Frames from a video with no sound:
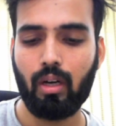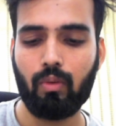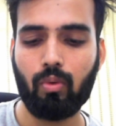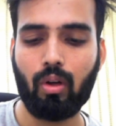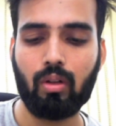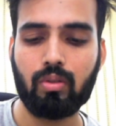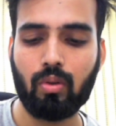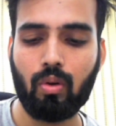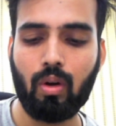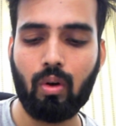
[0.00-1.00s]
would
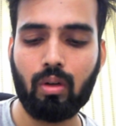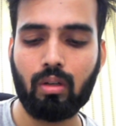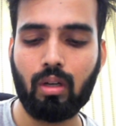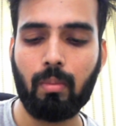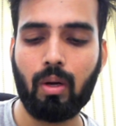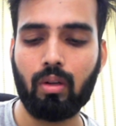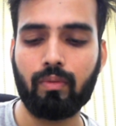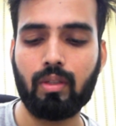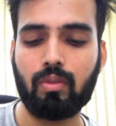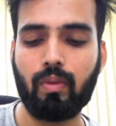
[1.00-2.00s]
also come out
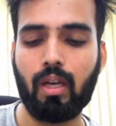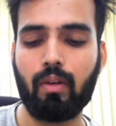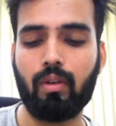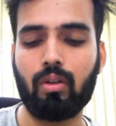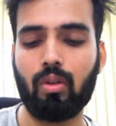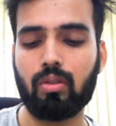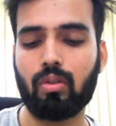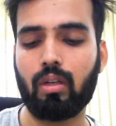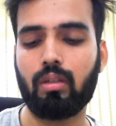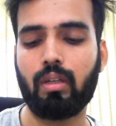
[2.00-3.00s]
of this way, and we could
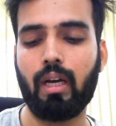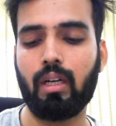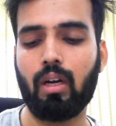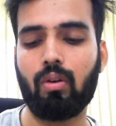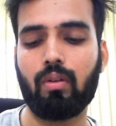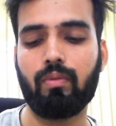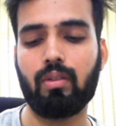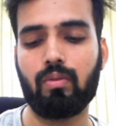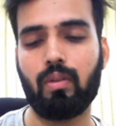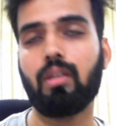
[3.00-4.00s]
also get it out of
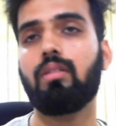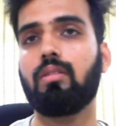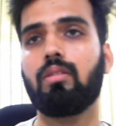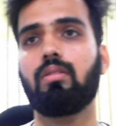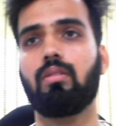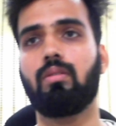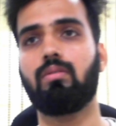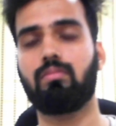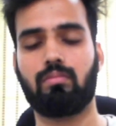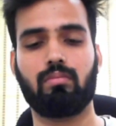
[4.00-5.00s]
this way. So
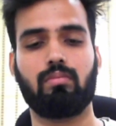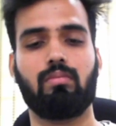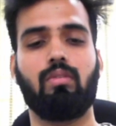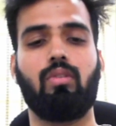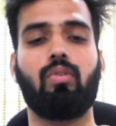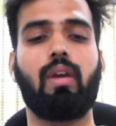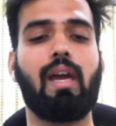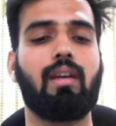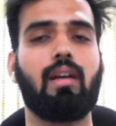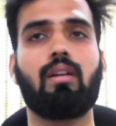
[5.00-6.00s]
you
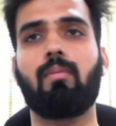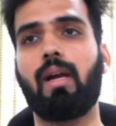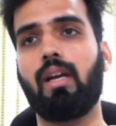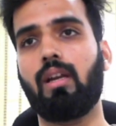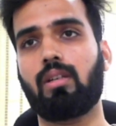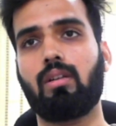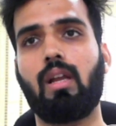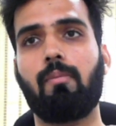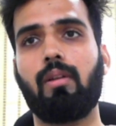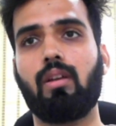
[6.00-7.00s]
can get a bidirectional
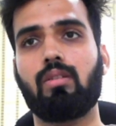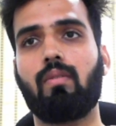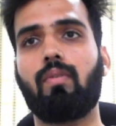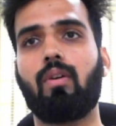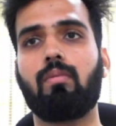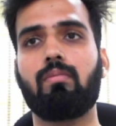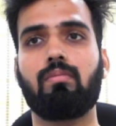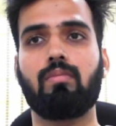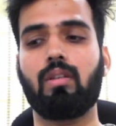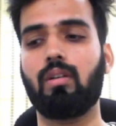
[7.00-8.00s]
application
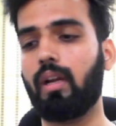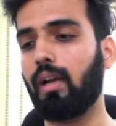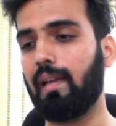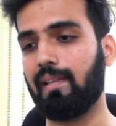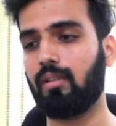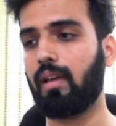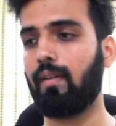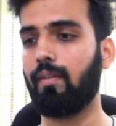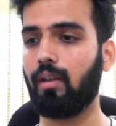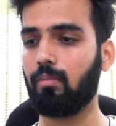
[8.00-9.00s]
from the ring laser
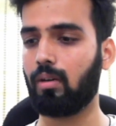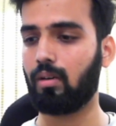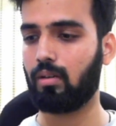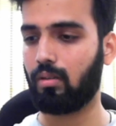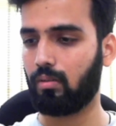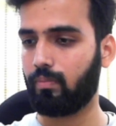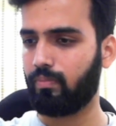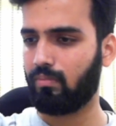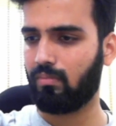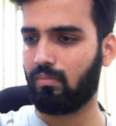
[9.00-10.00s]
cavity, but
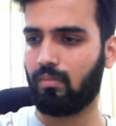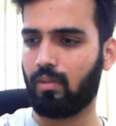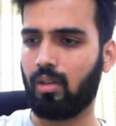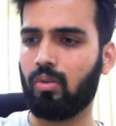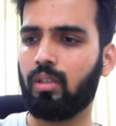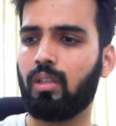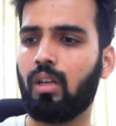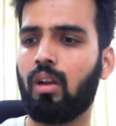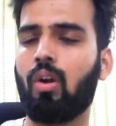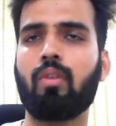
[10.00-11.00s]
I don't think there
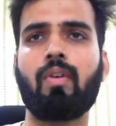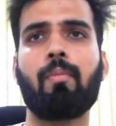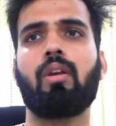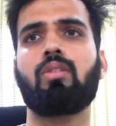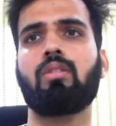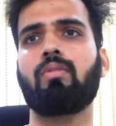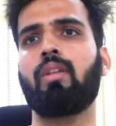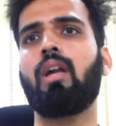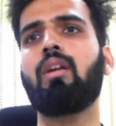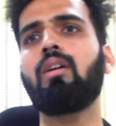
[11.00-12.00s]
are a lot of applications for
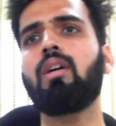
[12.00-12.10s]
that.